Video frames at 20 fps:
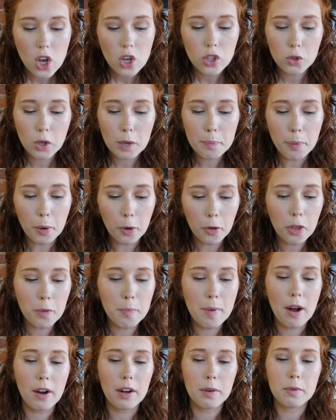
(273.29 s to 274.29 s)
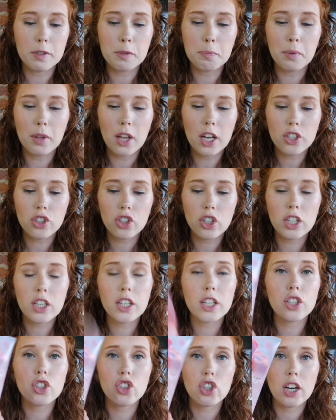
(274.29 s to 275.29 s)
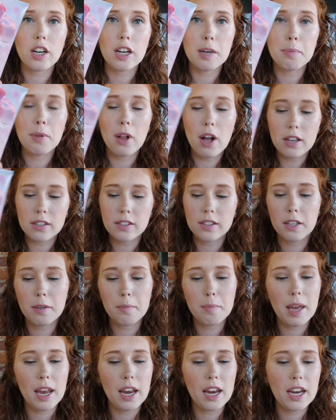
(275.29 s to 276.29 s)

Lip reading: So I pulled them out. It was blushing cherry blossom